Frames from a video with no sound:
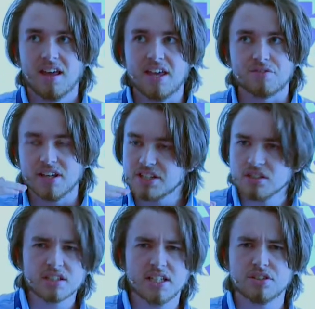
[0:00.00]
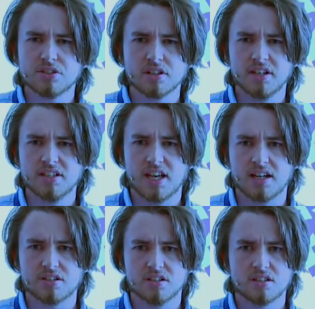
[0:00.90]
if relational skills underlie
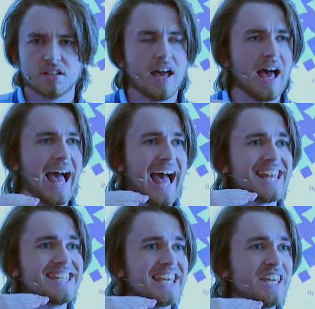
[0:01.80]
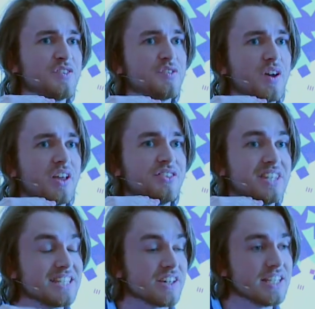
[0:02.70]
intelligence and if
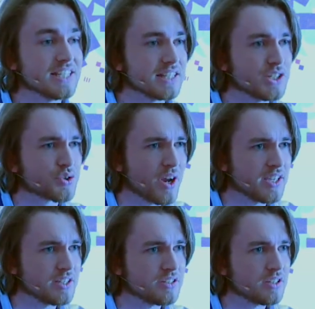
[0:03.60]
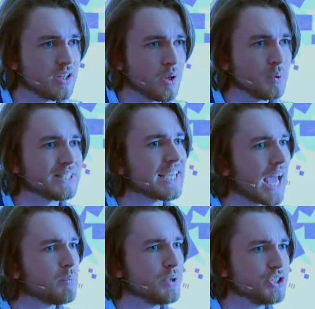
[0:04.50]
these are easily trained, well then
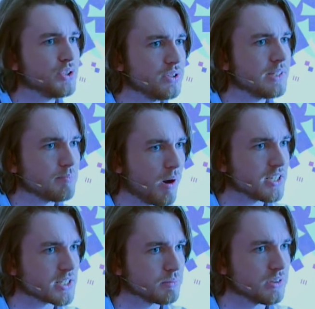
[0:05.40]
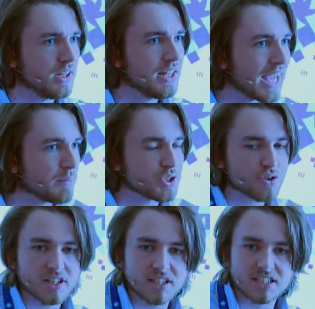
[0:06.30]
can we do the impossible? Can we
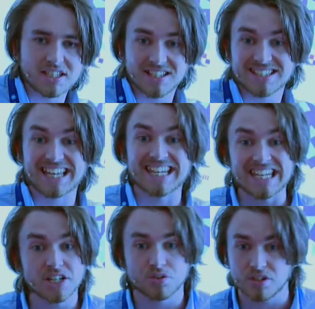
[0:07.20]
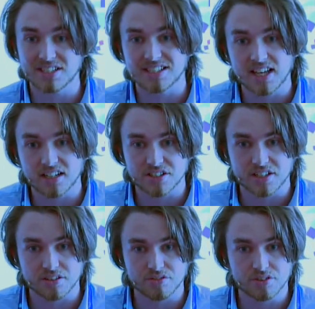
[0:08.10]
train these skills and increase intelligence
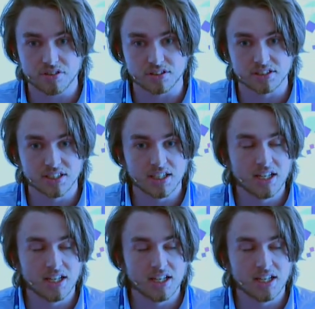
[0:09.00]
as a result?